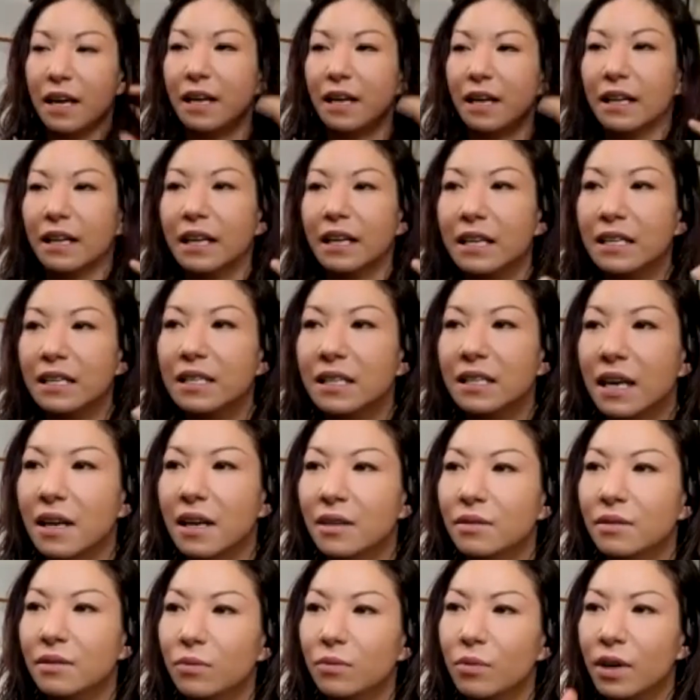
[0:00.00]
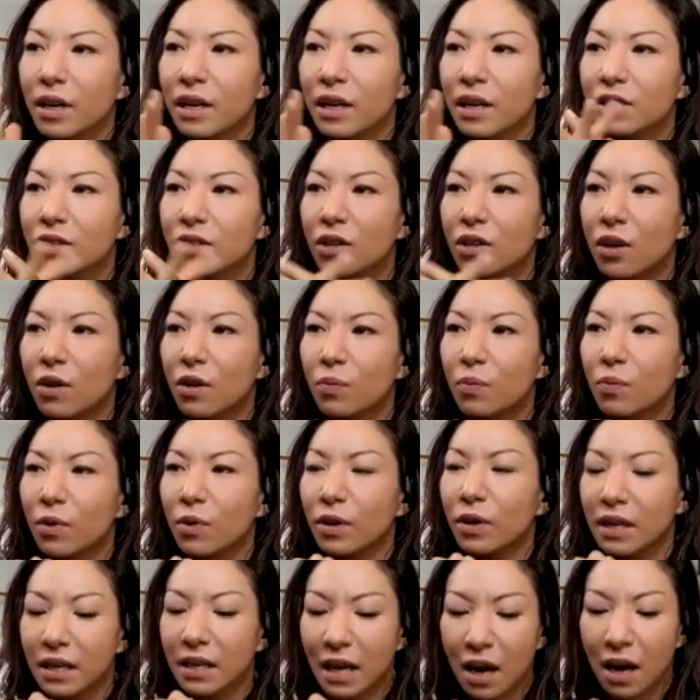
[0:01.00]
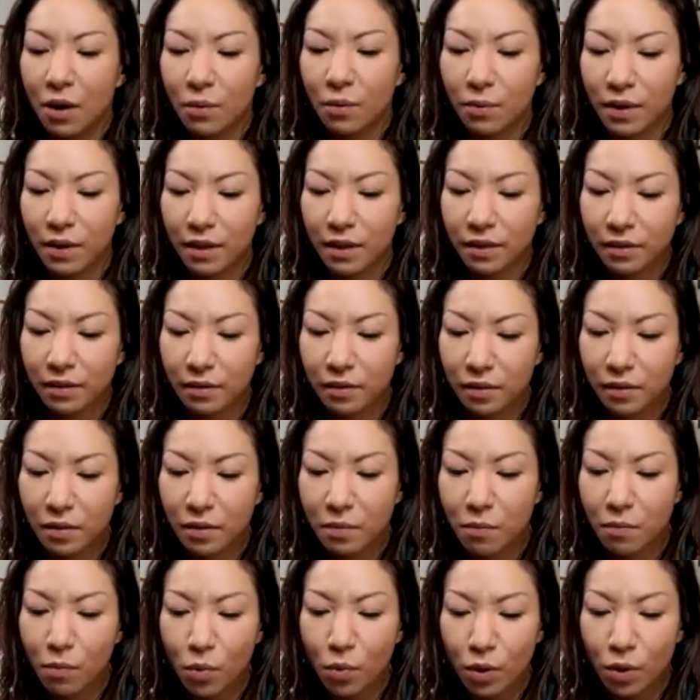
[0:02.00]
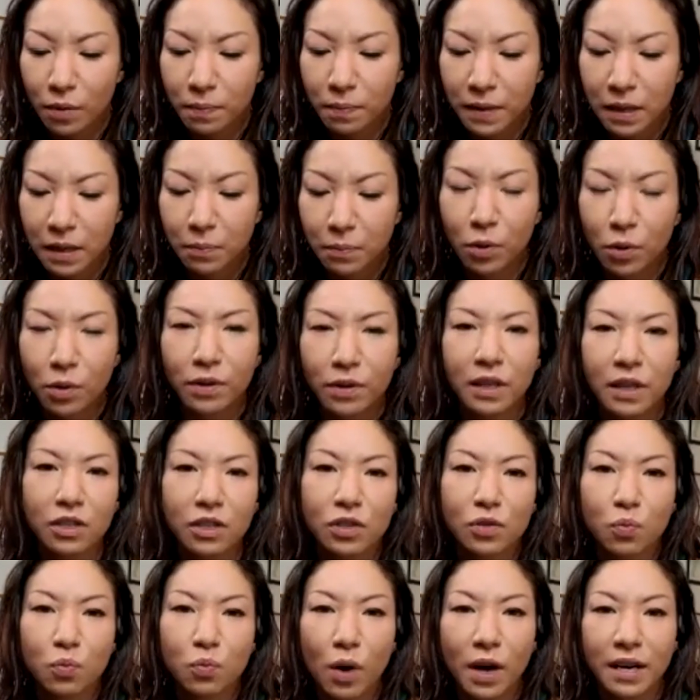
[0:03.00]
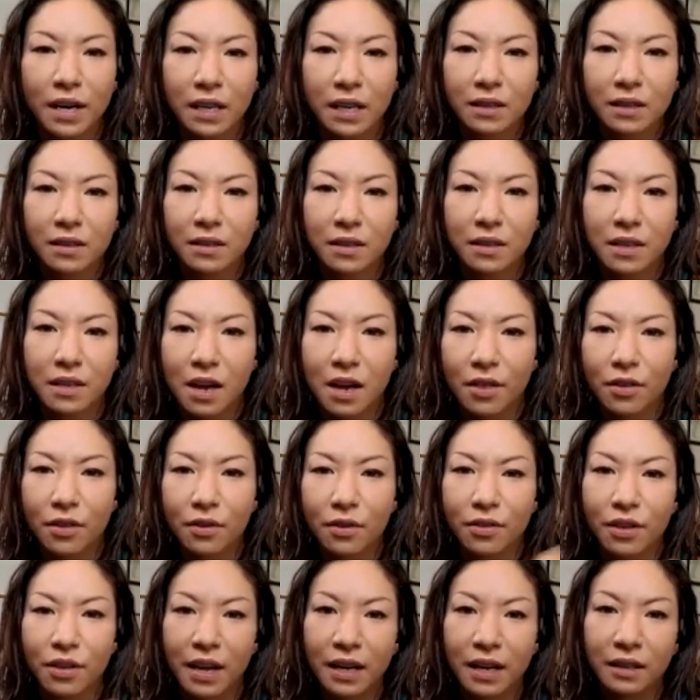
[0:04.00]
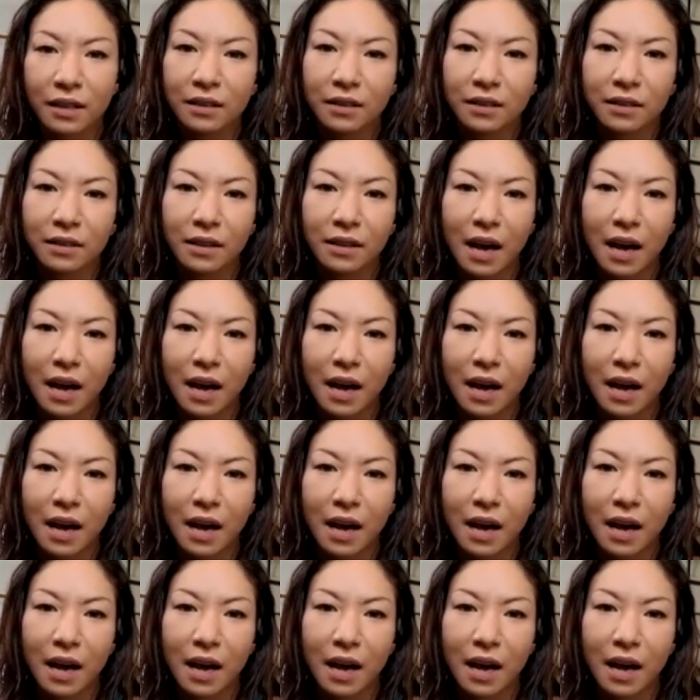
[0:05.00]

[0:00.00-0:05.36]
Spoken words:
Like I said, when I started working out with more people and they just wanted the other thing,